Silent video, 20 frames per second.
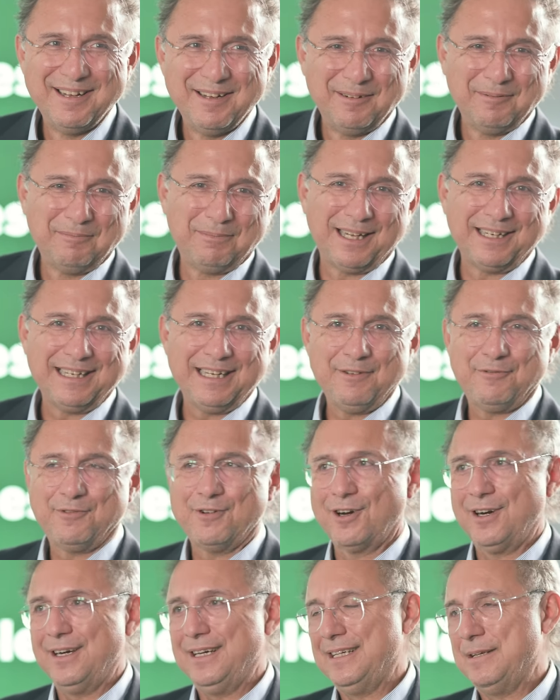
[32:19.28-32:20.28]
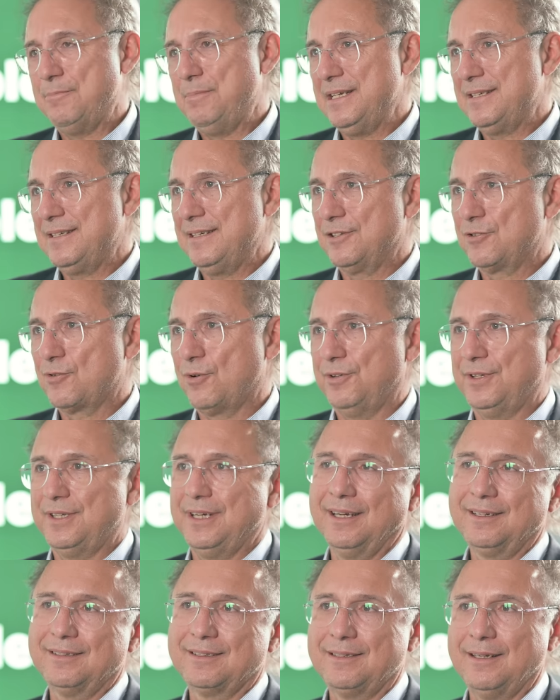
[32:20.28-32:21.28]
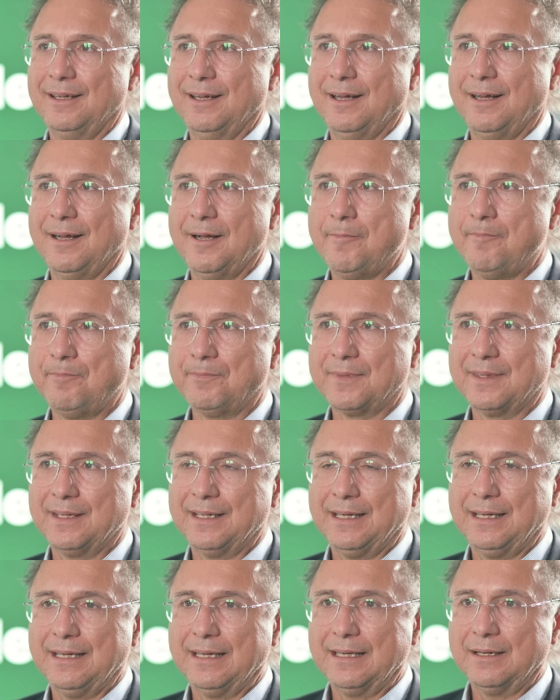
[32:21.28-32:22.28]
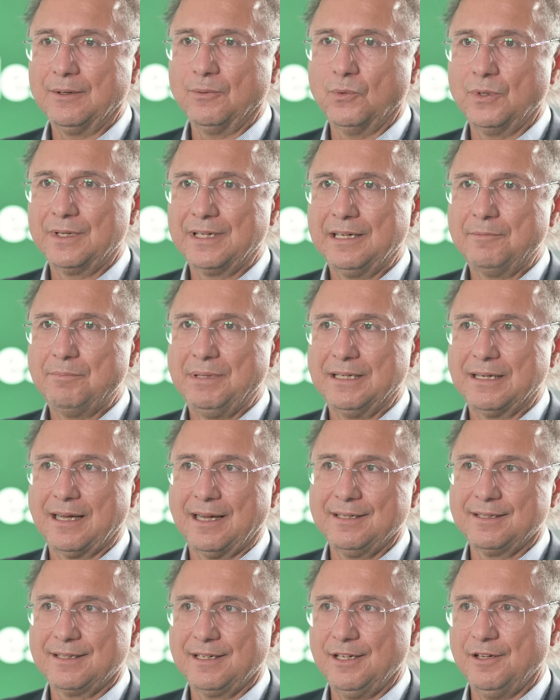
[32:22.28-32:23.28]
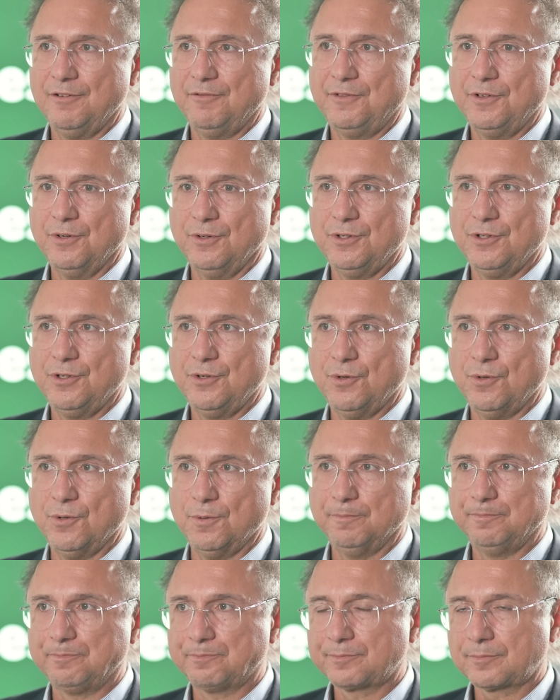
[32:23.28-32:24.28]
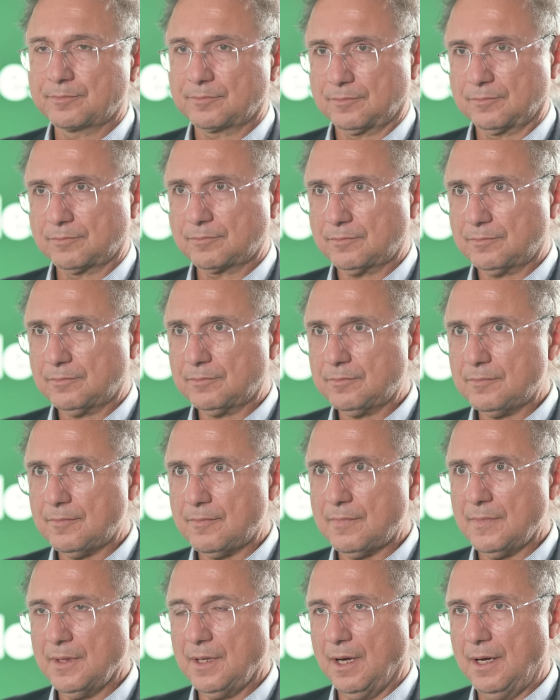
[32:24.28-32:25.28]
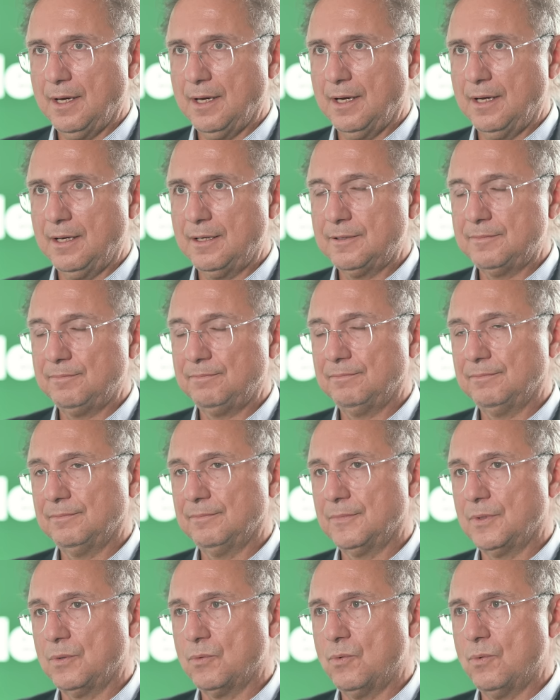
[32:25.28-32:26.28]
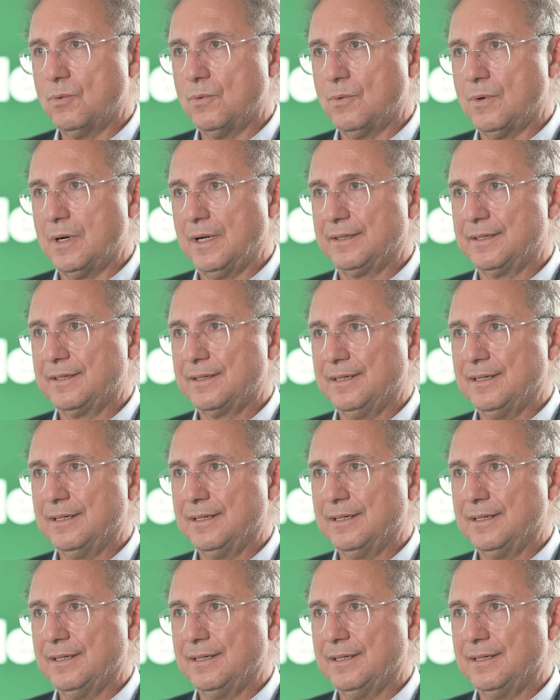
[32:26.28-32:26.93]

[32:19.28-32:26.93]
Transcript: But if you are in the business context, wouldn't it be nice if you knew what